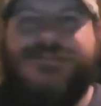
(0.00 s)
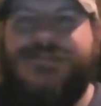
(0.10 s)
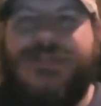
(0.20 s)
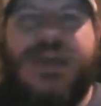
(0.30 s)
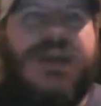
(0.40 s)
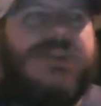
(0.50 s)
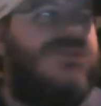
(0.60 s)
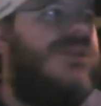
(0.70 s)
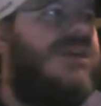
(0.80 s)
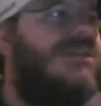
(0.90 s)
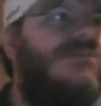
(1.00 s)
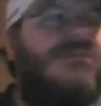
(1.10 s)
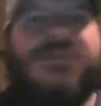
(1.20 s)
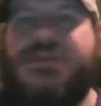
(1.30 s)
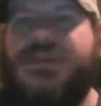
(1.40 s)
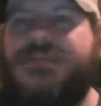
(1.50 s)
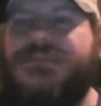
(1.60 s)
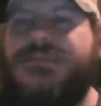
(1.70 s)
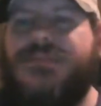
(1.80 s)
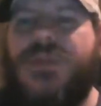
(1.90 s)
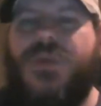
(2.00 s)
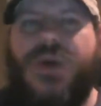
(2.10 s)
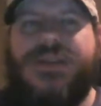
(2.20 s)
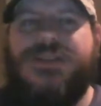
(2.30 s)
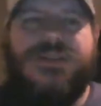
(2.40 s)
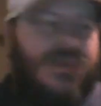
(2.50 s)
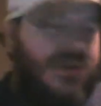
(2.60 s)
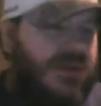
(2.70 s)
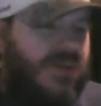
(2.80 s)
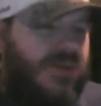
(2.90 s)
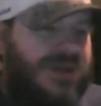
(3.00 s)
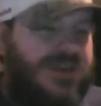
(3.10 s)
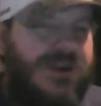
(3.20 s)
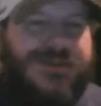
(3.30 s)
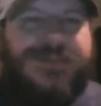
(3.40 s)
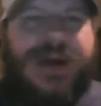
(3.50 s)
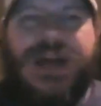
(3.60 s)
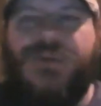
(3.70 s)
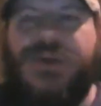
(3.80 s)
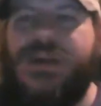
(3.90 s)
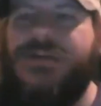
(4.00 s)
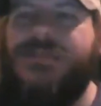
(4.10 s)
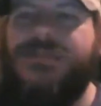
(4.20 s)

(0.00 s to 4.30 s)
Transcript: yeah, it's crazy. Watch during the bye week.